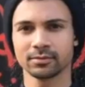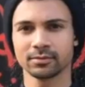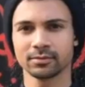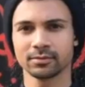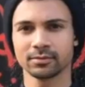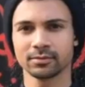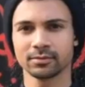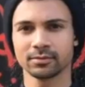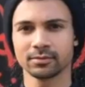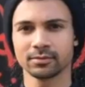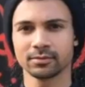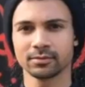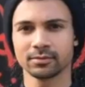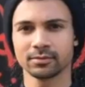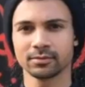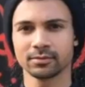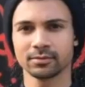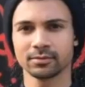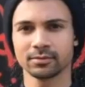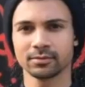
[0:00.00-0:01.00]

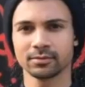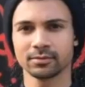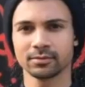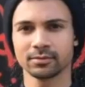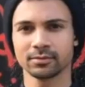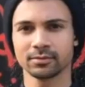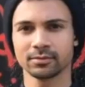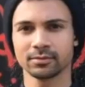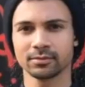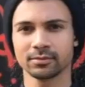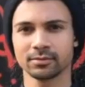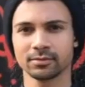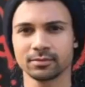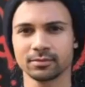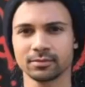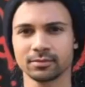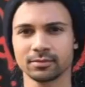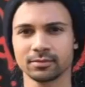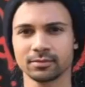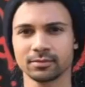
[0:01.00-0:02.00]

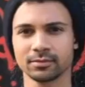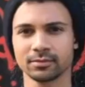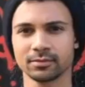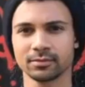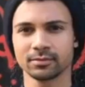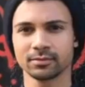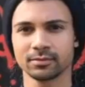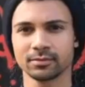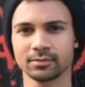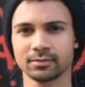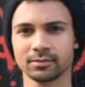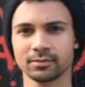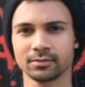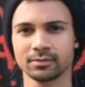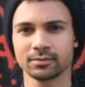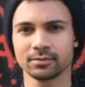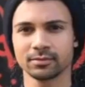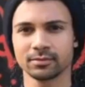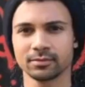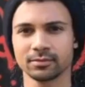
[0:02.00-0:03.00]

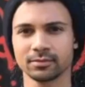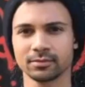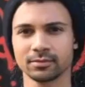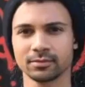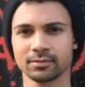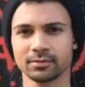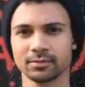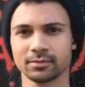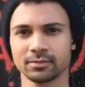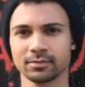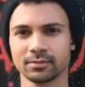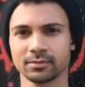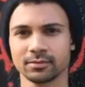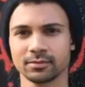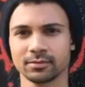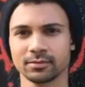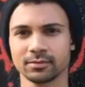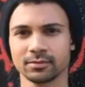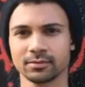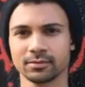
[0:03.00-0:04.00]

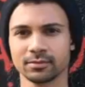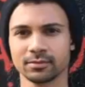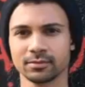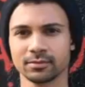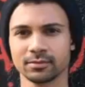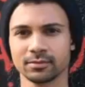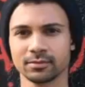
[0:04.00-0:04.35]
(not speaking)